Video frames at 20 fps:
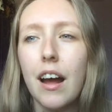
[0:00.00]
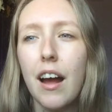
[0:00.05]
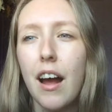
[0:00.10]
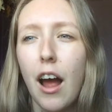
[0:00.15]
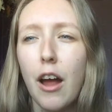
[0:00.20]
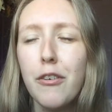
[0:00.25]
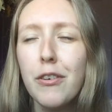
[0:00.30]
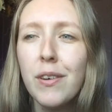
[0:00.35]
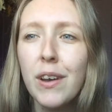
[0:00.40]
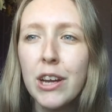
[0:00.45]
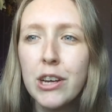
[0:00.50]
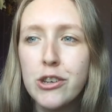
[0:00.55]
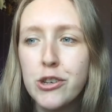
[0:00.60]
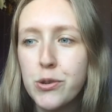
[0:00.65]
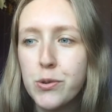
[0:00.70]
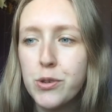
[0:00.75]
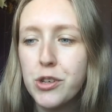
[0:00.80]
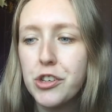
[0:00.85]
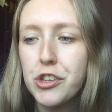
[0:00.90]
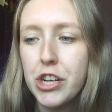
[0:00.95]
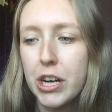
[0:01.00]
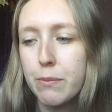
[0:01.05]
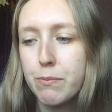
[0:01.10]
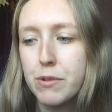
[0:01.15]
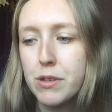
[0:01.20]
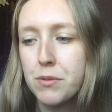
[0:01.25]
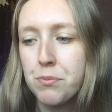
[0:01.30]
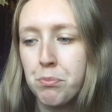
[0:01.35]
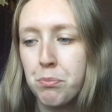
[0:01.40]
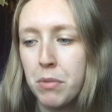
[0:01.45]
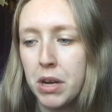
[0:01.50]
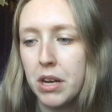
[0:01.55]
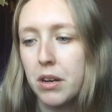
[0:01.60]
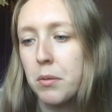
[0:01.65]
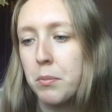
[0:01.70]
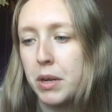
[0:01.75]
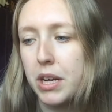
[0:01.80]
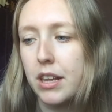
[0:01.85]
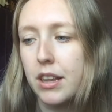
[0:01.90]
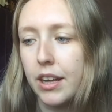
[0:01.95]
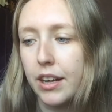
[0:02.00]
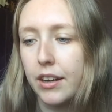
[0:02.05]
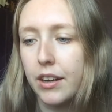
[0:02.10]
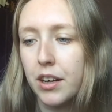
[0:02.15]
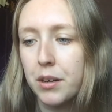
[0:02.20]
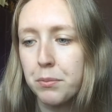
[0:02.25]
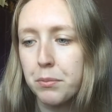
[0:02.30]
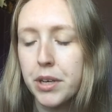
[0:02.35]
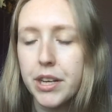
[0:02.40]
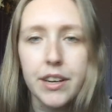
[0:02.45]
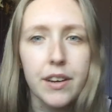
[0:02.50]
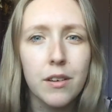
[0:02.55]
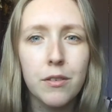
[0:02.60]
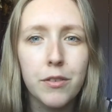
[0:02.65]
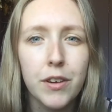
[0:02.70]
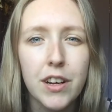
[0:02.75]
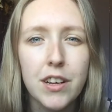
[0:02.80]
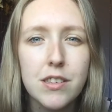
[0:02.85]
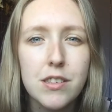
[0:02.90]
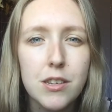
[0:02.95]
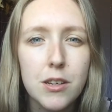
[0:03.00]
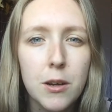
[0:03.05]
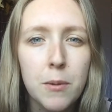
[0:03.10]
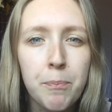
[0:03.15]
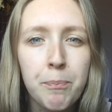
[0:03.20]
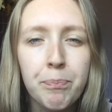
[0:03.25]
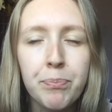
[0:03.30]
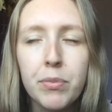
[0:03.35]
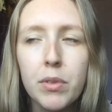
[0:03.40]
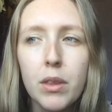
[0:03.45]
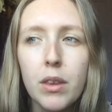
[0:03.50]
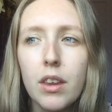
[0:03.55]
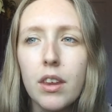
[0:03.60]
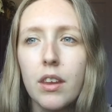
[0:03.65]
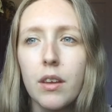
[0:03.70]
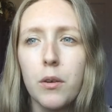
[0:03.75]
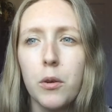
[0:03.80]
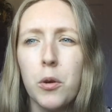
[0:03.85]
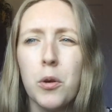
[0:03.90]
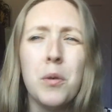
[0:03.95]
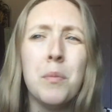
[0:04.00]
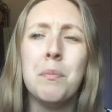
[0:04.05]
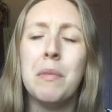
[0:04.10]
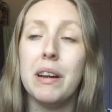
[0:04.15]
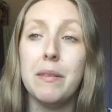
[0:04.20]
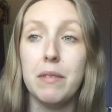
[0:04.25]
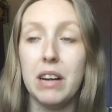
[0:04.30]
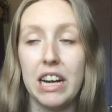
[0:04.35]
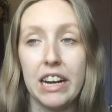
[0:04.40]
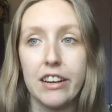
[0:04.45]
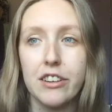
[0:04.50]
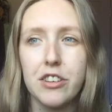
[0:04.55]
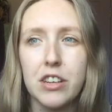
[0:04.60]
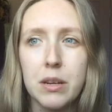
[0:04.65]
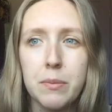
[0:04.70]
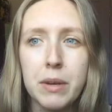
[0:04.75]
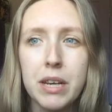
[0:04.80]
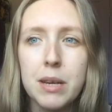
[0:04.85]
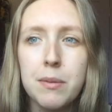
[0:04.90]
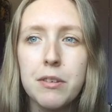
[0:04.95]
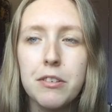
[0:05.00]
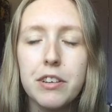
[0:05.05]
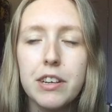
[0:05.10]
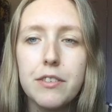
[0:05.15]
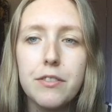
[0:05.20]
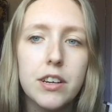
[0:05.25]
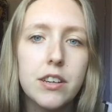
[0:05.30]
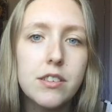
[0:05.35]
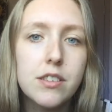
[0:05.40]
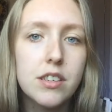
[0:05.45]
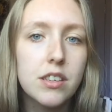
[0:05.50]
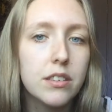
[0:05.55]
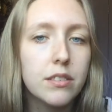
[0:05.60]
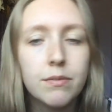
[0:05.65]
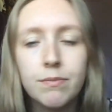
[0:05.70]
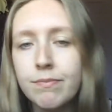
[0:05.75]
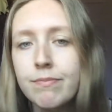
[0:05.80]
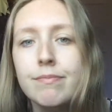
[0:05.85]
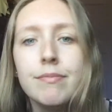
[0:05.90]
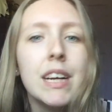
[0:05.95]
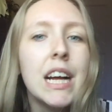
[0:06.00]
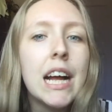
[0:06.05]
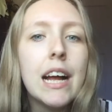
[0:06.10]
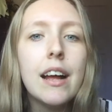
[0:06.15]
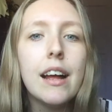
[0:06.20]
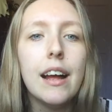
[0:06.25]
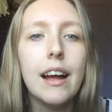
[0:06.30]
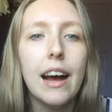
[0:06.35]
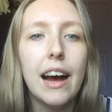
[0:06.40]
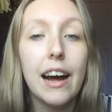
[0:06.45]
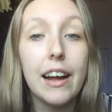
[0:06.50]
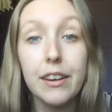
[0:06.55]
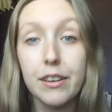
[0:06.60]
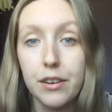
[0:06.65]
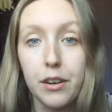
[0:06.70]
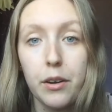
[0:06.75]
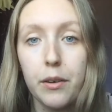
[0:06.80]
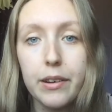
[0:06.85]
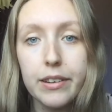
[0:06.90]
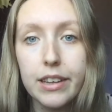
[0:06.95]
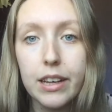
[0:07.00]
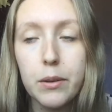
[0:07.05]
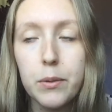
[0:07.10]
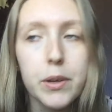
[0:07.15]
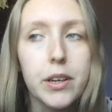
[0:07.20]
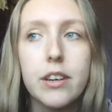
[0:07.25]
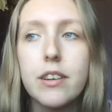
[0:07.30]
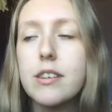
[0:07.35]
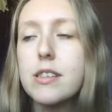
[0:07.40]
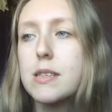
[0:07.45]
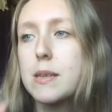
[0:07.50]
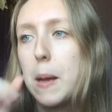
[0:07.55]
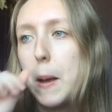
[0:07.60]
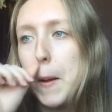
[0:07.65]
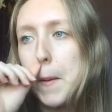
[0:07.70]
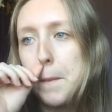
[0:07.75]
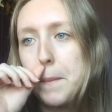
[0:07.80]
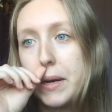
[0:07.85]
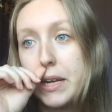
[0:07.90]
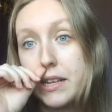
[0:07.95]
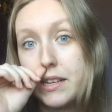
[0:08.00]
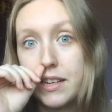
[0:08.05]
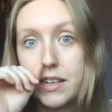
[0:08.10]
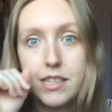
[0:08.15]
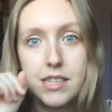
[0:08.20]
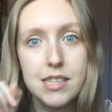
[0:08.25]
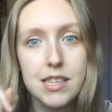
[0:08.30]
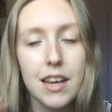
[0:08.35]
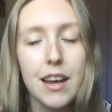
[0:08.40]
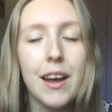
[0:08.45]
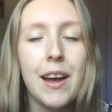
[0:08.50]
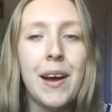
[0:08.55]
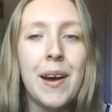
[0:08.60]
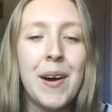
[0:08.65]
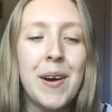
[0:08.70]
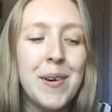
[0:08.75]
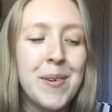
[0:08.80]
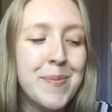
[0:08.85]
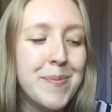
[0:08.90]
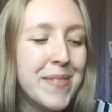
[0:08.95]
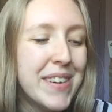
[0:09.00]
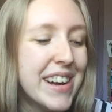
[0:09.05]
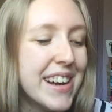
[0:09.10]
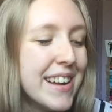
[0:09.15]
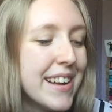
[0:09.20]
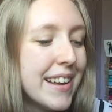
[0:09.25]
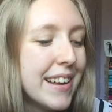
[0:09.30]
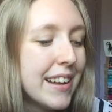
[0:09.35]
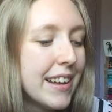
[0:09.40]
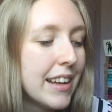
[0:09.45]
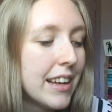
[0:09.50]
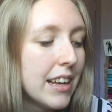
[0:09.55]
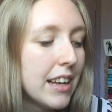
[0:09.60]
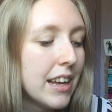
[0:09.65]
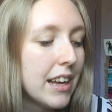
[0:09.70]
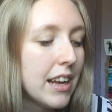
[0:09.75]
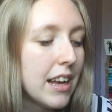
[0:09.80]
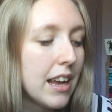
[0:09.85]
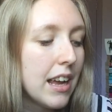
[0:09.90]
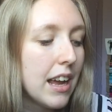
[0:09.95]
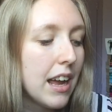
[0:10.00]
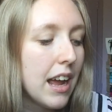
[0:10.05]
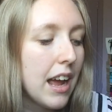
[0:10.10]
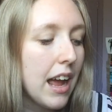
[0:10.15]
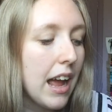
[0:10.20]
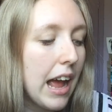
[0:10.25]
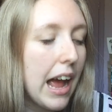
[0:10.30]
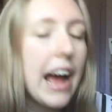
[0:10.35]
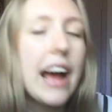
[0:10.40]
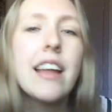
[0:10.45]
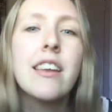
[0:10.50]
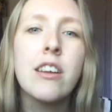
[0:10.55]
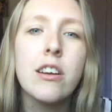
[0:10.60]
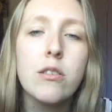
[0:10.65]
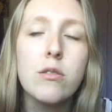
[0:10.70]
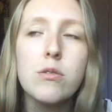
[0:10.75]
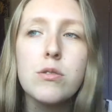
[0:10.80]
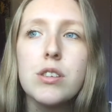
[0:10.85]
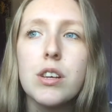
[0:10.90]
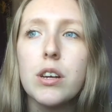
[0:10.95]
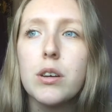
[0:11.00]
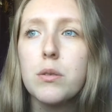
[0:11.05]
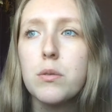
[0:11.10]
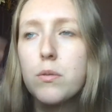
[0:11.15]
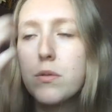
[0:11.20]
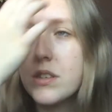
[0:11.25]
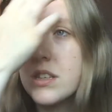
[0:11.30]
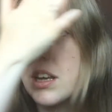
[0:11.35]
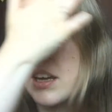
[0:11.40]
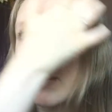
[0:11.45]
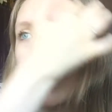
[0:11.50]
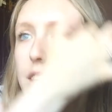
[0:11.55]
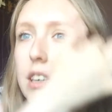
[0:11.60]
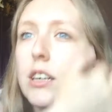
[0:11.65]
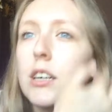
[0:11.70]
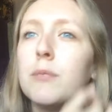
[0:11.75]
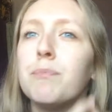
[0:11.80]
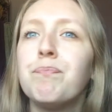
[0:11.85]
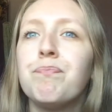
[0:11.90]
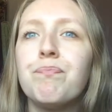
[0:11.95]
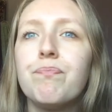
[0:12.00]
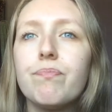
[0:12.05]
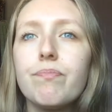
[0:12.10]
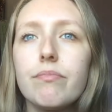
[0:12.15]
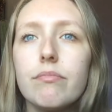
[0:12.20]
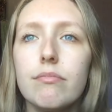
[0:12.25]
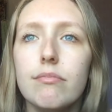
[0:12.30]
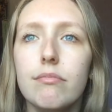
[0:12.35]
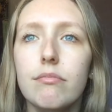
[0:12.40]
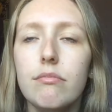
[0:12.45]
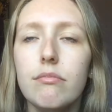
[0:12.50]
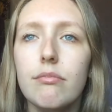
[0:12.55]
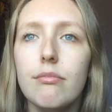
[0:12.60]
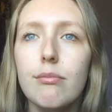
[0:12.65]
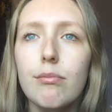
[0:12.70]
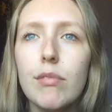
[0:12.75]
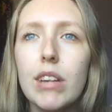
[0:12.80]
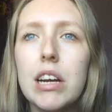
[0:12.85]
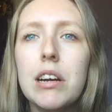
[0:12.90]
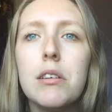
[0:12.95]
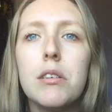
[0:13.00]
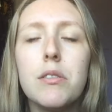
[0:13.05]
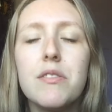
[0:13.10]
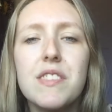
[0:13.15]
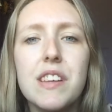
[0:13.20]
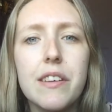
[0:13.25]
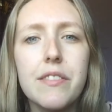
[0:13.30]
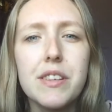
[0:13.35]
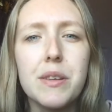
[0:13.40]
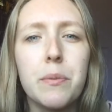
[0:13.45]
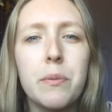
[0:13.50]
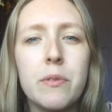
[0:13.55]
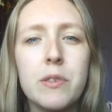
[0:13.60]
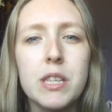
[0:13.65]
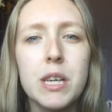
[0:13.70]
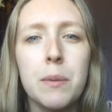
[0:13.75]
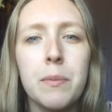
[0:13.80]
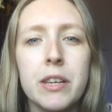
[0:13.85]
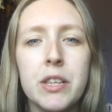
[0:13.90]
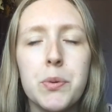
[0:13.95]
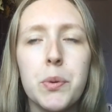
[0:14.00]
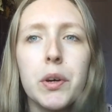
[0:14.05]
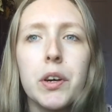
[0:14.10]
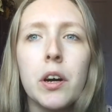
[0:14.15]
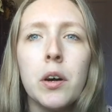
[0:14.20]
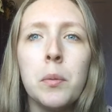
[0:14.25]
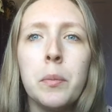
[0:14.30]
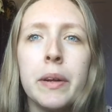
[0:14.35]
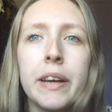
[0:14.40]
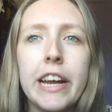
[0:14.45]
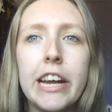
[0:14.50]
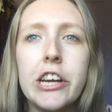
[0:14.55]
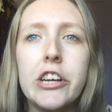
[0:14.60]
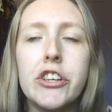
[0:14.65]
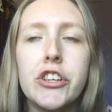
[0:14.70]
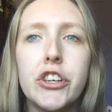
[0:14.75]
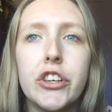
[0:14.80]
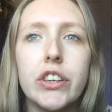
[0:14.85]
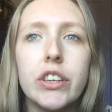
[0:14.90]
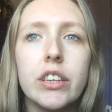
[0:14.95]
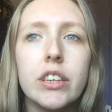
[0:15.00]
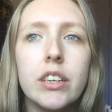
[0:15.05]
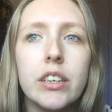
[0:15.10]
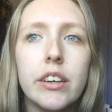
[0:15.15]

I feel like shorter chapters make me think I'm reading faster, or actually make me read faster. I don't know how that works, but it does. And I also was like, obviously everything was coming to a culmination,